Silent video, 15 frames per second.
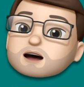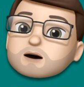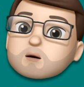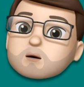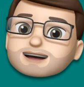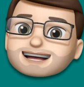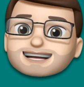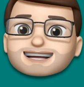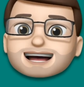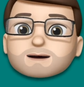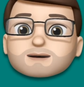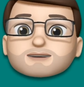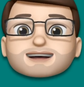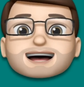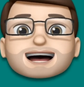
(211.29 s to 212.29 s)
When I
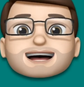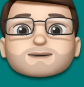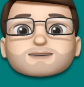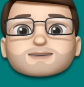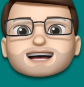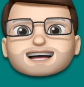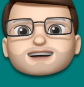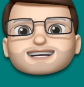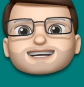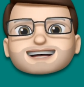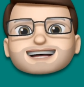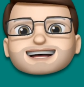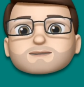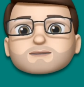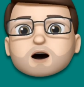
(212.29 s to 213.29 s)
tap on there, it looks a
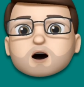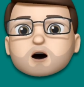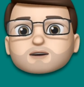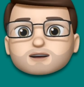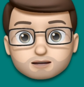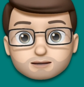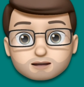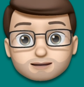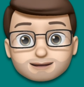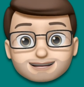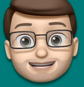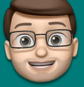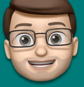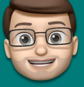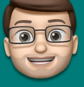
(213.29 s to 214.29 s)
little bit odd at the
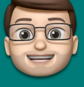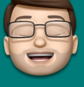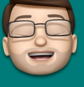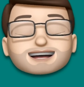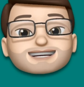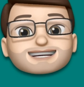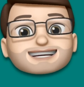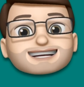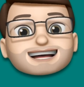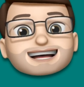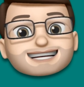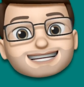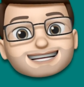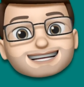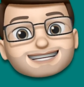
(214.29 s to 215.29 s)
moment,
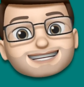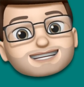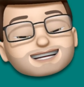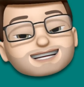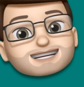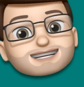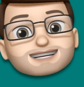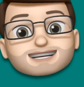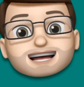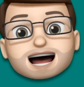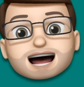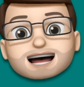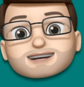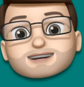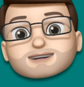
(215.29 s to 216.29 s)
until I change the
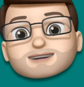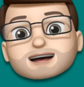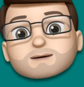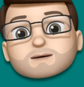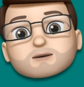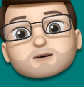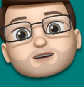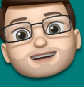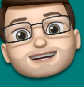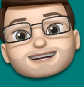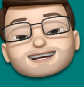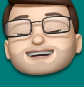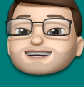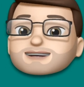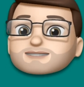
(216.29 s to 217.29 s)
colour of that border
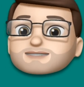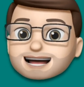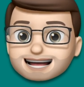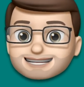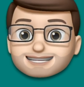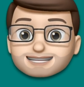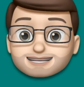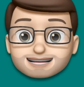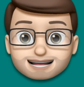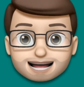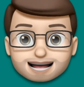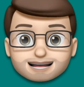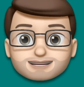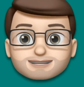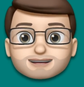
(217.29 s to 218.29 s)
to match the
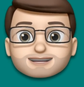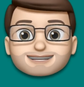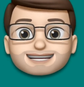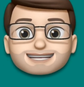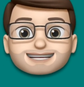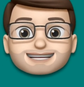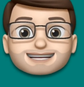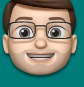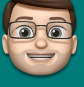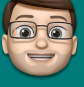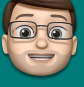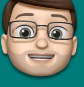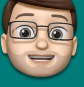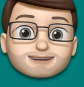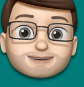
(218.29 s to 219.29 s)
colour of my rectangle
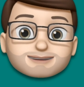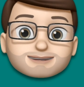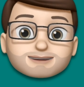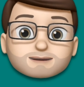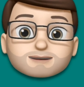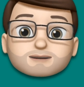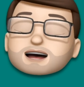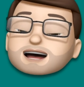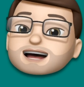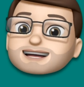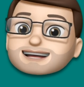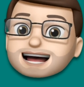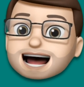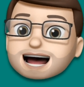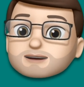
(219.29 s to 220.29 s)
itself.
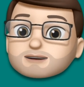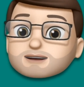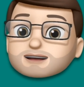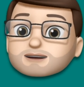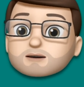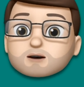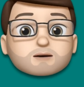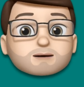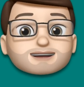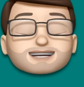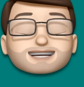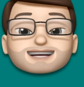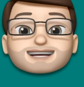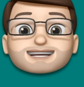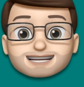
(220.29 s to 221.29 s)
Now, almost
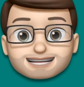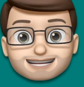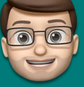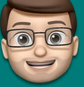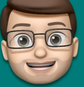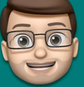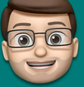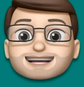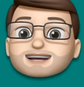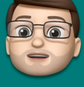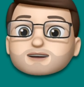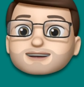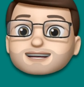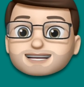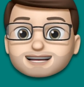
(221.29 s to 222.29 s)
instantly,
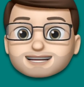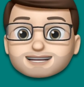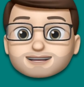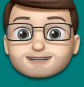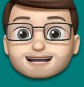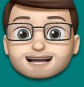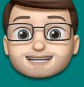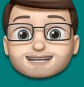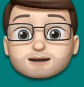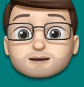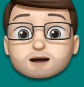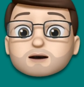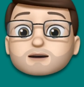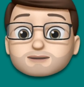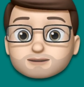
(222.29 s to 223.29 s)
you can see the effect I'm
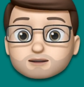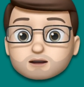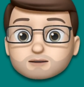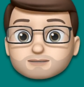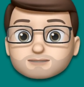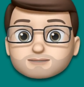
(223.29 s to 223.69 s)
going for.